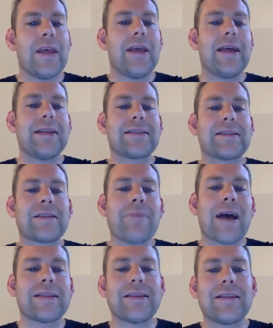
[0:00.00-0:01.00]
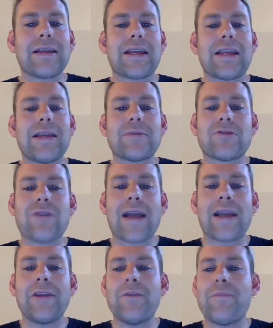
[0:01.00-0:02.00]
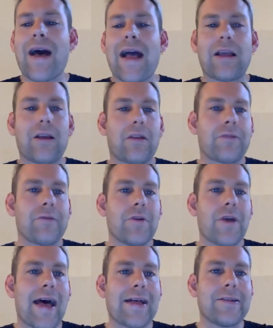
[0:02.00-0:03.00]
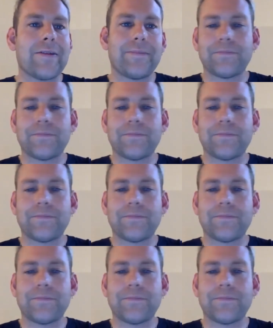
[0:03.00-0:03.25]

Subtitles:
It's the matter that keeps dragging you back through hell.